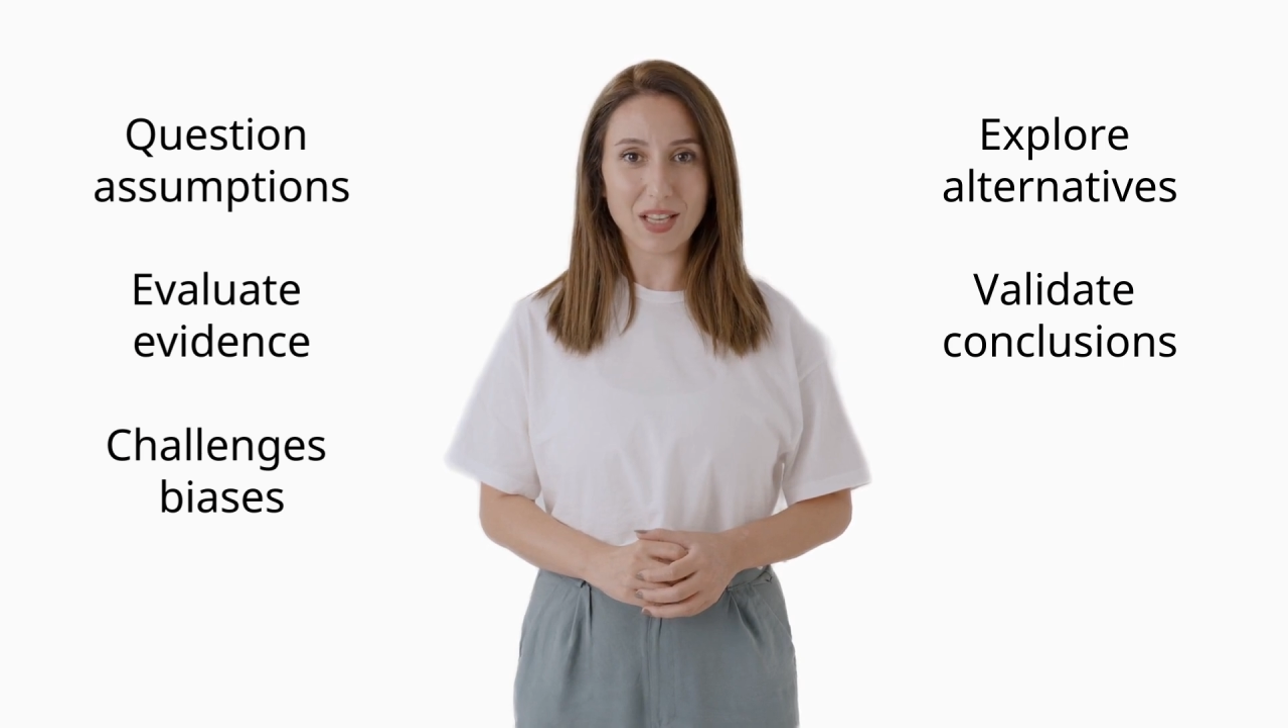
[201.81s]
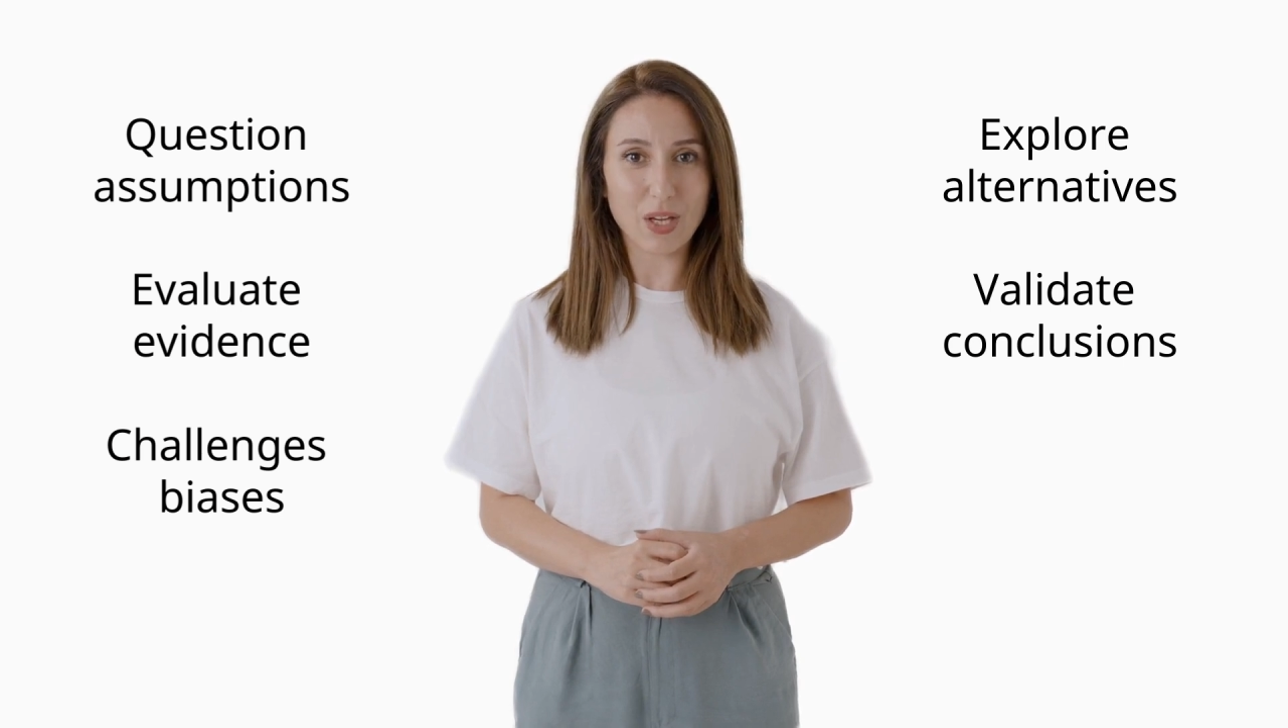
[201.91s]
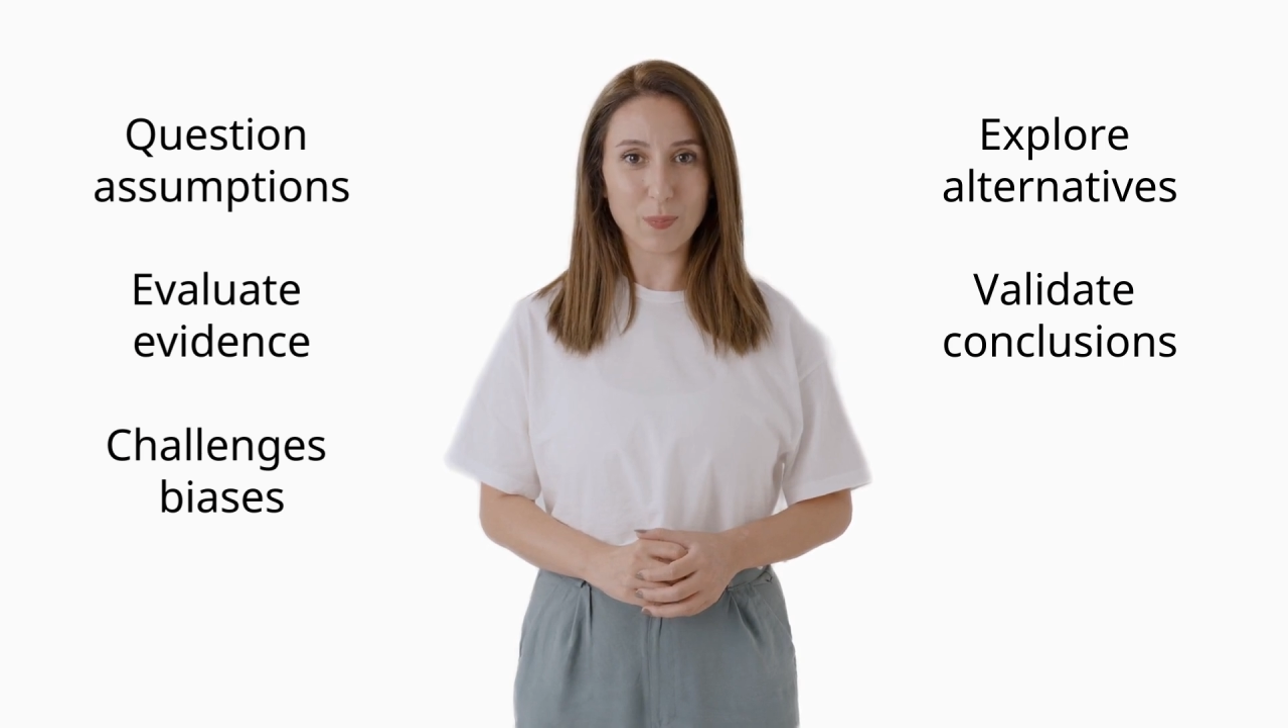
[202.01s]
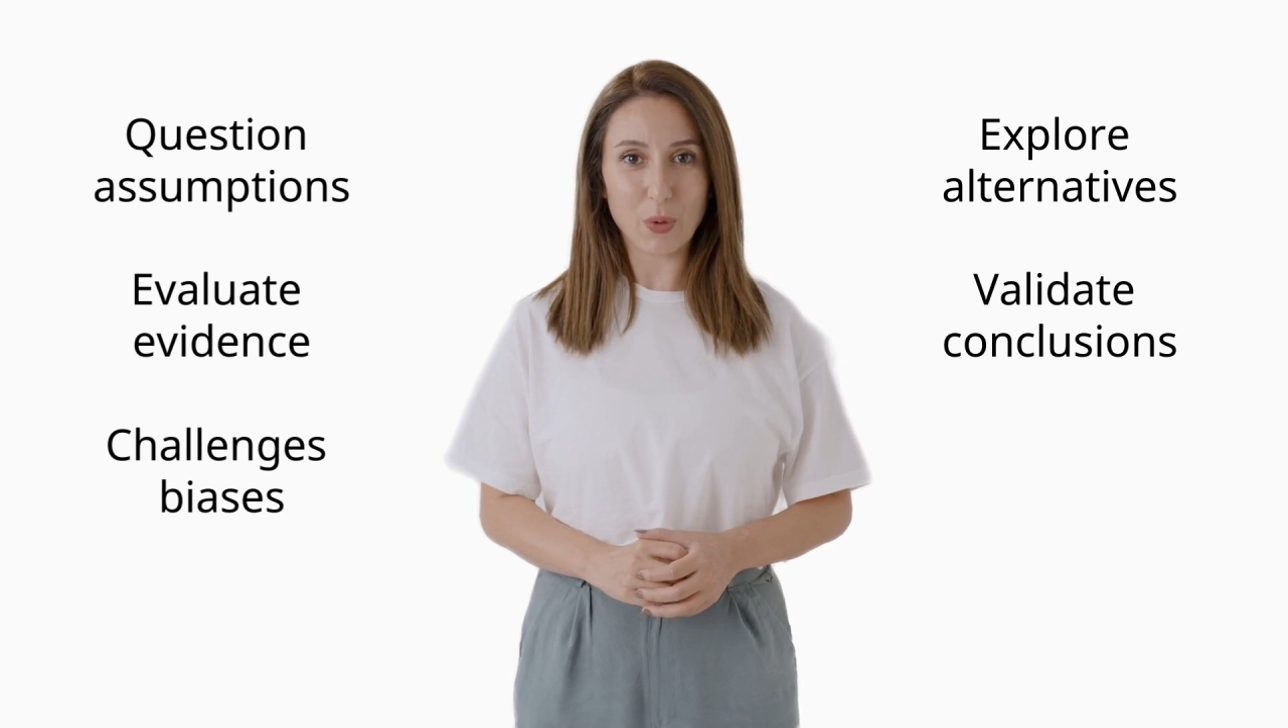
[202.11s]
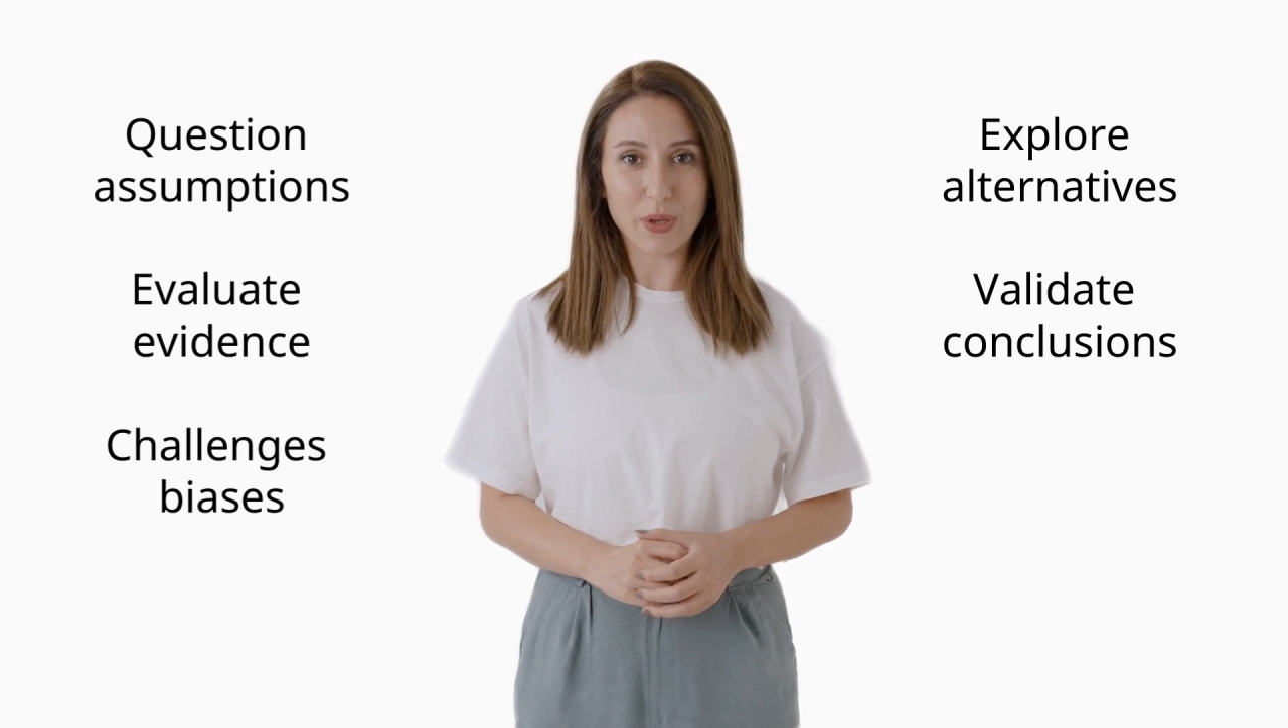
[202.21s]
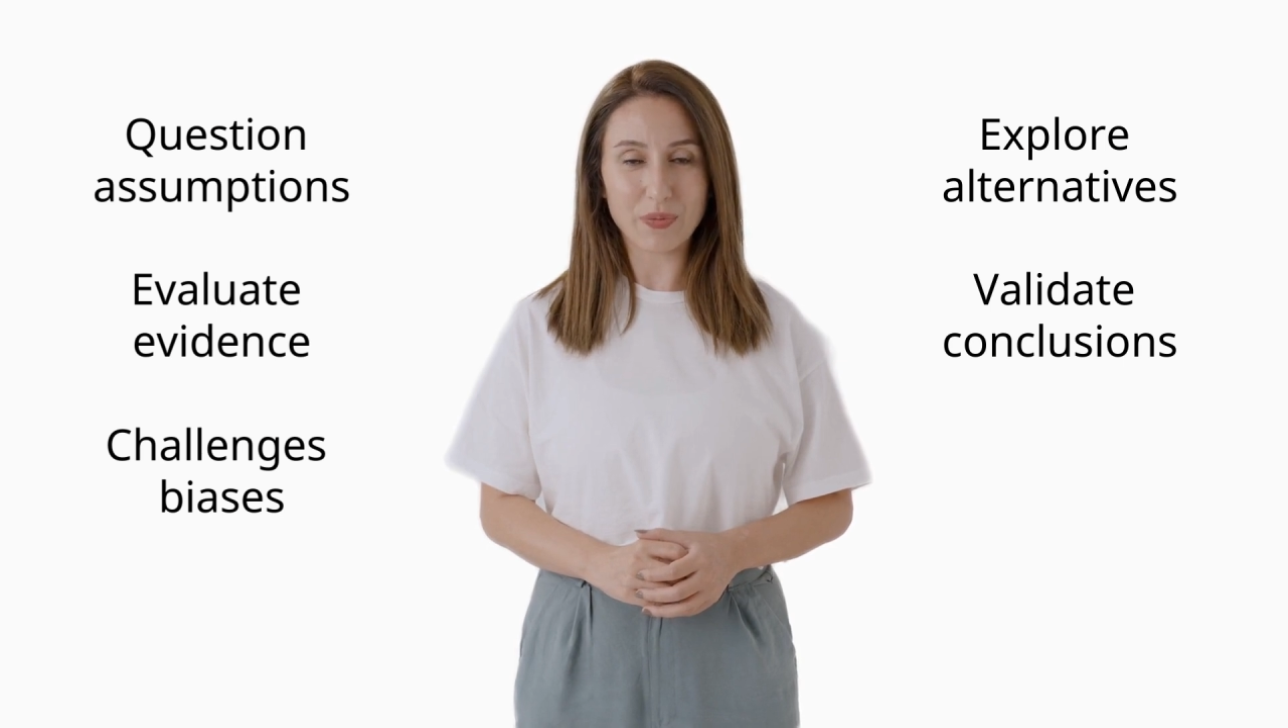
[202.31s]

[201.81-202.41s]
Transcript: that are more